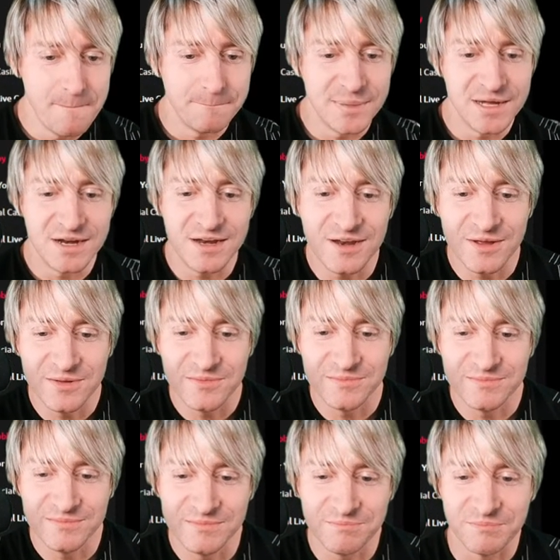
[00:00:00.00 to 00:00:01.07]

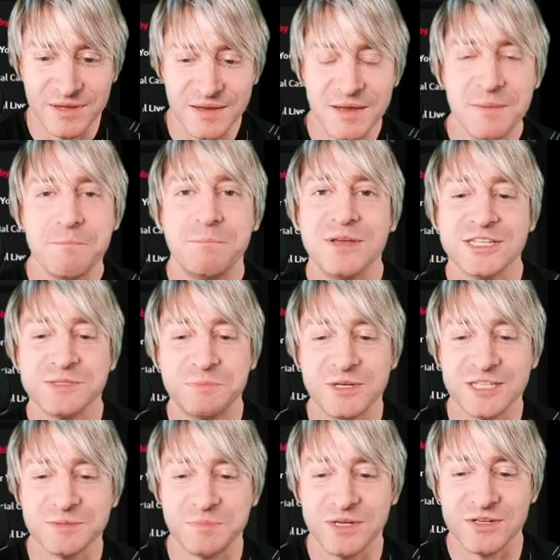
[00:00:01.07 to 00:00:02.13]
Ba-da-dum. Bills,
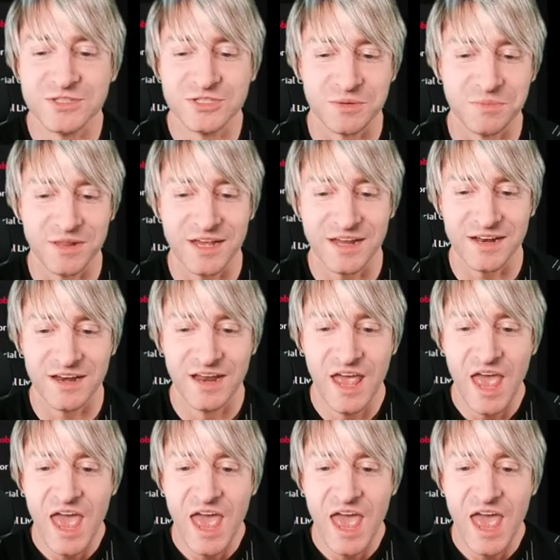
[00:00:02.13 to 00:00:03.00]
Bills, Bills are playing.